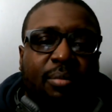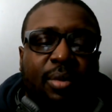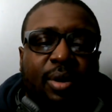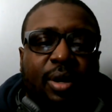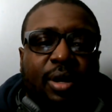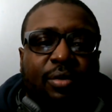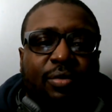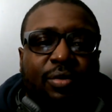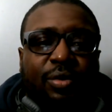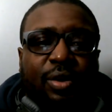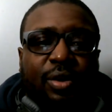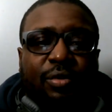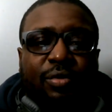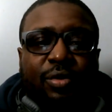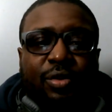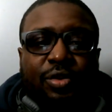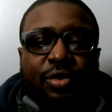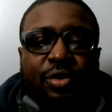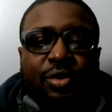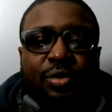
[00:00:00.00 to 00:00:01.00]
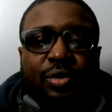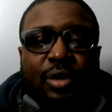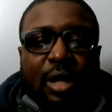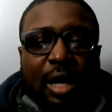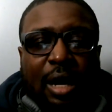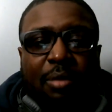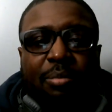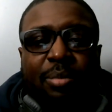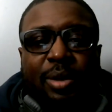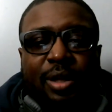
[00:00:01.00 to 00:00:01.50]
if you choose.
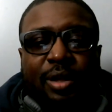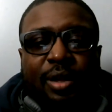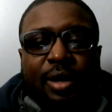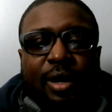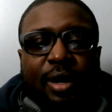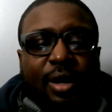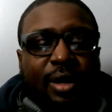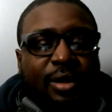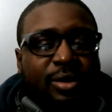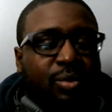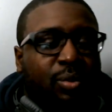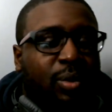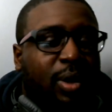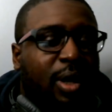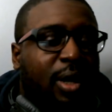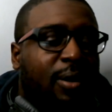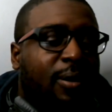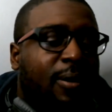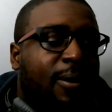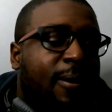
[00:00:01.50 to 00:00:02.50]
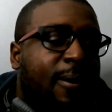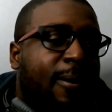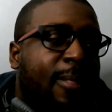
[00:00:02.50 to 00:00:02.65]
I'll be there as well.